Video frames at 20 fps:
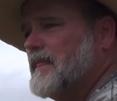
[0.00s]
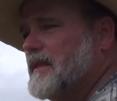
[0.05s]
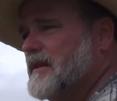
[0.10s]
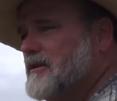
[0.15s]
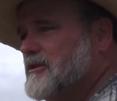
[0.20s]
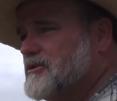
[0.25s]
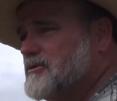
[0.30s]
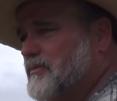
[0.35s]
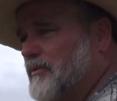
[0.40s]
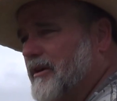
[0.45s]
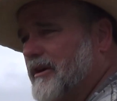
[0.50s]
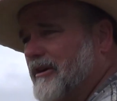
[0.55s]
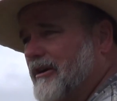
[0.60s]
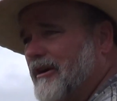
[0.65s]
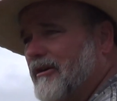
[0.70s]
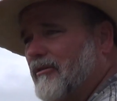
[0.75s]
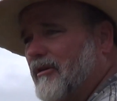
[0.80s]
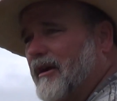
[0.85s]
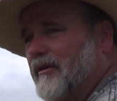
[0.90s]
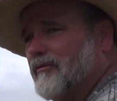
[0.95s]
Springer
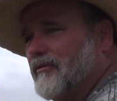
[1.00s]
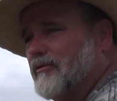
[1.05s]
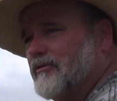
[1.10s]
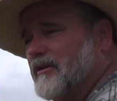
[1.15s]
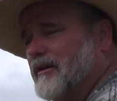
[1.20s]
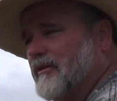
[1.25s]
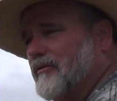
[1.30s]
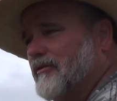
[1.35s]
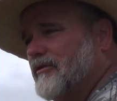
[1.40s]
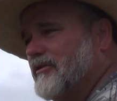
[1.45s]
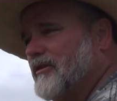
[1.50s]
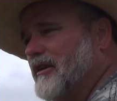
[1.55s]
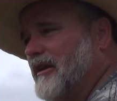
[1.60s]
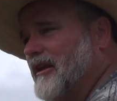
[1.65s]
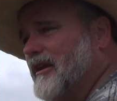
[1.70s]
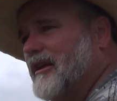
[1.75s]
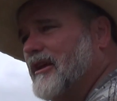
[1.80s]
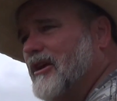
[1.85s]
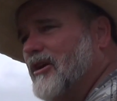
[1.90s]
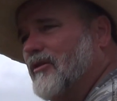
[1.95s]
air rifles you ever see.
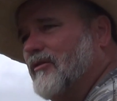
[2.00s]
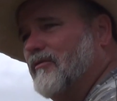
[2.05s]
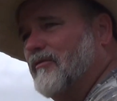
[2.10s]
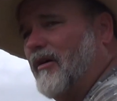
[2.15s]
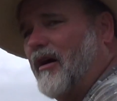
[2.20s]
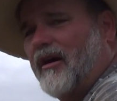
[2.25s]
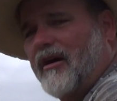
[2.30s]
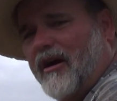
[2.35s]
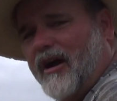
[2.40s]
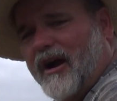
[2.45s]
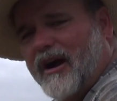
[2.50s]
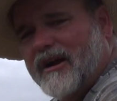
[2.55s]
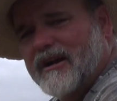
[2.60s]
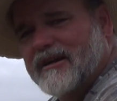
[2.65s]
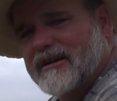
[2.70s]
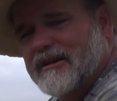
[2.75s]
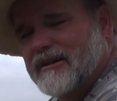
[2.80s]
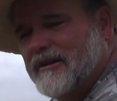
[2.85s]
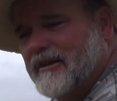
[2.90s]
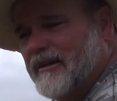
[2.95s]
Varach,
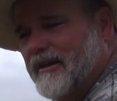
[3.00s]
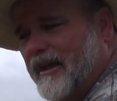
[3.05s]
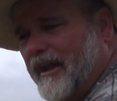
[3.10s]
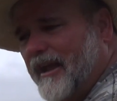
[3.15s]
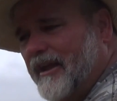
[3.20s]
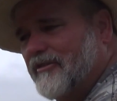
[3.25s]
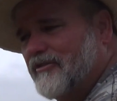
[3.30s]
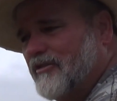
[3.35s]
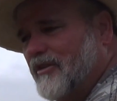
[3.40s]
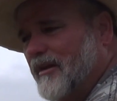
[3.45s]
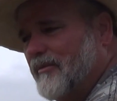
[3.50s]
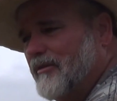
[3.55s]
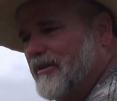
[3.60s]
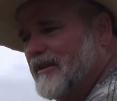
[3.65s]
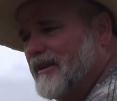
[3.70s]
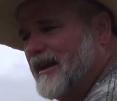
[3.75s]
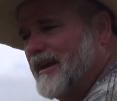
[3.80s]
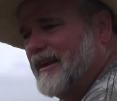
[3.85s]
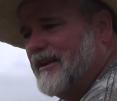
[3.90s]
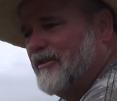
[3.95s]

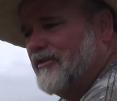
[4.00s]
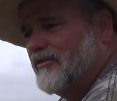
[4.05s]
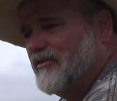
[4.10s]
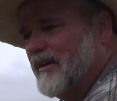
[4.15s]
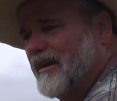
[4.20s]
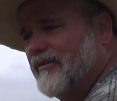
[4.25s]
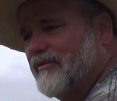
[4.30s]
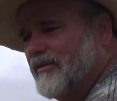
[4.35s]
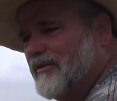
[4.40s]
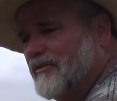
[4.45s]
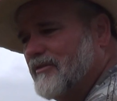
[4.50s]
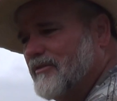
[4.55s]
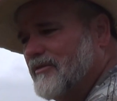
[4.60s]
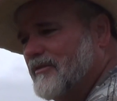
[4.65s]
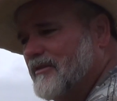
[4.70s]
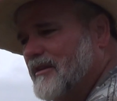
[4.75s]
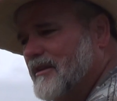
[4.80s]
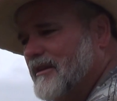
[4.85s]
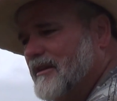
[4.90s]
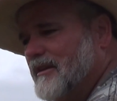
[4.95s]
HW97,
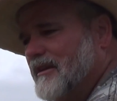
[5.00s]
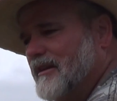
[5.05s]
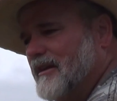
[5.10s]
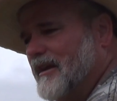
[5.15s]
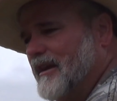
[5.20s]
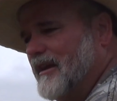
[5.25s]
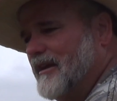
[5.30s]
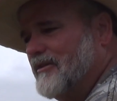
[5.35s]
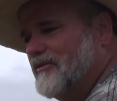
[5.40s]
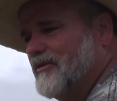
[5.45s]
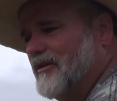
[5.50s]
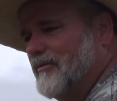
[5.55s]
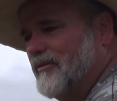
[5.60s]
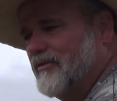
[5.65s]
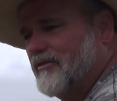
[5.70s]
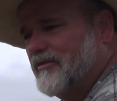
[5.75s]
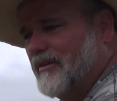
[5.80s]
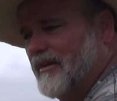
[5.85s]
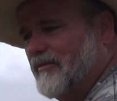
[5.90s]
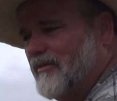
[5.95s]

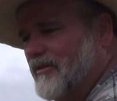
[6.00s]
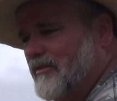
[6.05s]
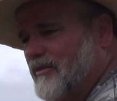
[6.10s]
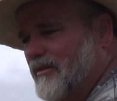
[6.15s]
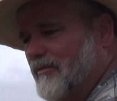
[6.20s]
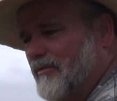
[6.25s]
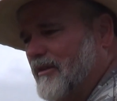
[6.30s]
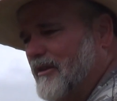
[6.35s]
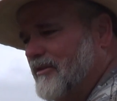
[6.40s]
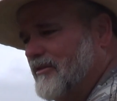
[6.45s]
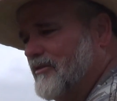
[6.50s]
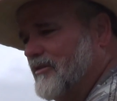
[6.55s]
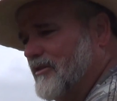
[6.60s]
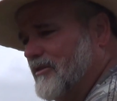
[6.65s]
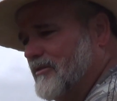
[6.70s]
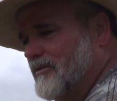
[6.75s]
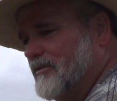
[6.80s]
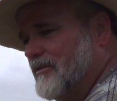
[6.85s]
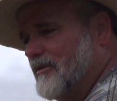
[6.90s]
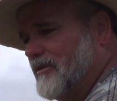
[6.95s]
HW77. These are
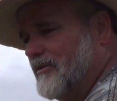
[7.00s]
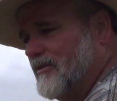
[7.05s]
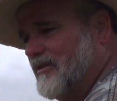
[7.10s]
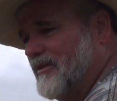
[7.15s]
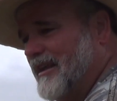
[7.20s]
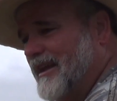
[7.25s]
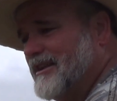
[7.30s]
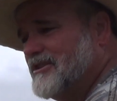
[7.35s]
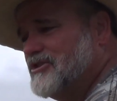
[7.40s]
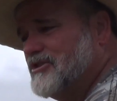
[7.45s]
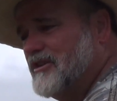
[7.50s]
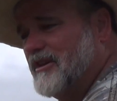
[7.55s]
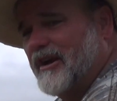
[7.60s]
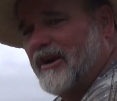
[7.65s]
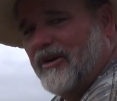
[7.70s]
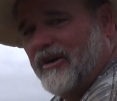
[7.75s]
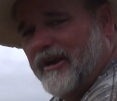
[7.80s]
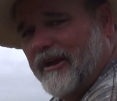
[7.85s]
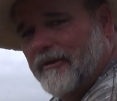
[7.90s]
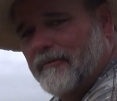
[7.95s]

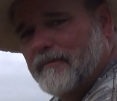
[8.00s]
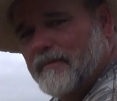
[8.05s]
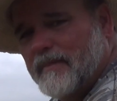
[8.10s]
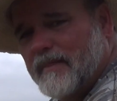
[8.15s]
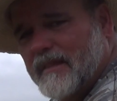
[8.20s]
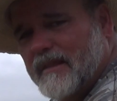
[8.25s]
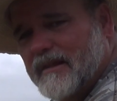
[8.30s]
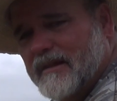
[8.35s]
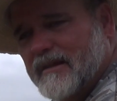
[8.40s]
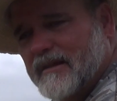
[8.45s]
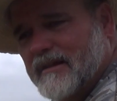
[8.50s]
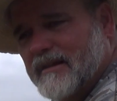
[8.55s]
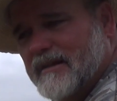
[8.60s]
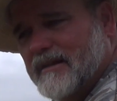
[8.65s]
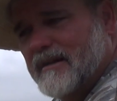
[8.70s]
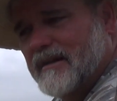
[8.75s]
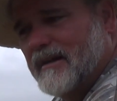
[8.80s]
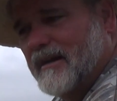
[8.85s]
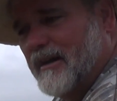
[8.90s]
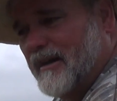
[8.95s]
legendary
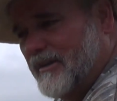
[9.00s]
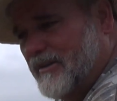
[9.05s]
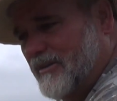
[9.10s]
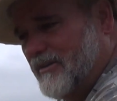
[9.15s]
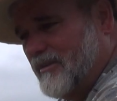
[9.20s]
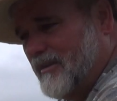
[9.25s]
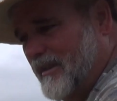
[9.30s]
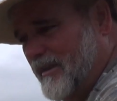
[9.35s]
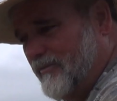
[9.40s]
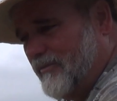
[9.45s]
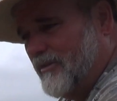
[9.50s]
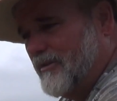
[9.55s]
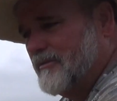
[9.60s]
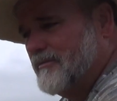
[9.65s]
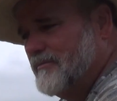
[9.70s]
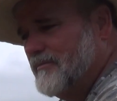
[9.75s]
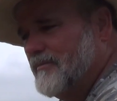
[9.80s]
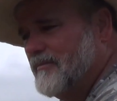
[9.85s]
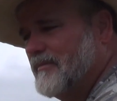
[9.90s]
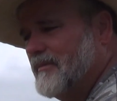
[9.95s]
underlever
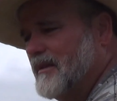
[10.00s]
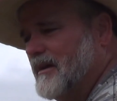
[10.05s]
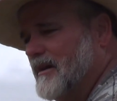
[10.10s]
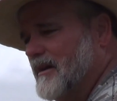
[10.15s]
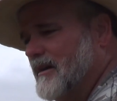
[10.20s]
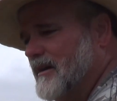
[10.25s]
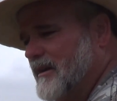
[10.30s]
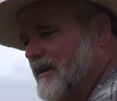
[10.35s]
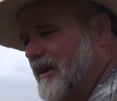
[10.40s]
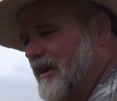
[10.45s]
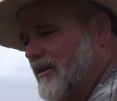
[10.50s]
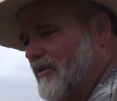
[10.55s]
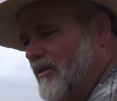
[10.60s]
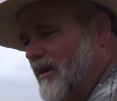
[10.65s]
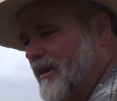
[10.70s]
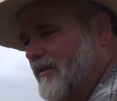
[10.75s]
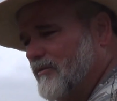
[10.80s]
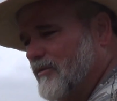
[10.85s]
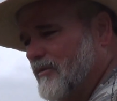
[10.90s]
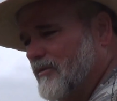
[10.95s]
air
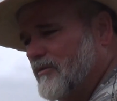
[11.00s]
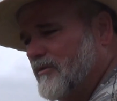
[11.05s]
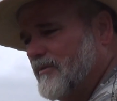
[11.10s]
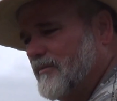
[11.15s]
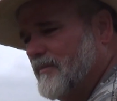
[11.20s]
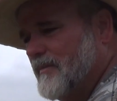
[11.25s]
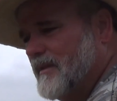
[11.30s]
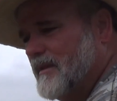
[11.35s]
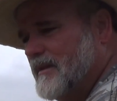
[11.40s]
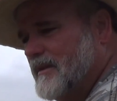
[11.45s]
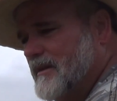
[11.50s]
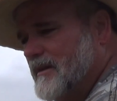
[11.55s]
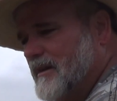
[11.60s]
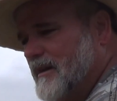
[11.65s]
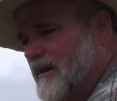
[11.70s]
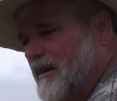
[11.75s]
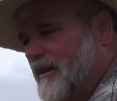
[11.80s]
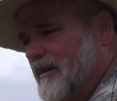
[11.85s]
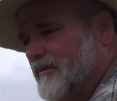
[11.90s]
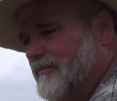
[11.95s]
rifles.
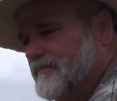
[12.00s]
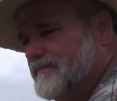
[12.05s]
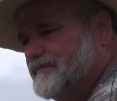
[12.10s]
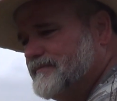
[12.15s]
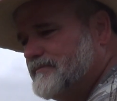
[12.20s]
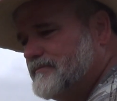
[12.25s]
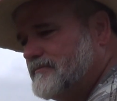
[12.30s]
And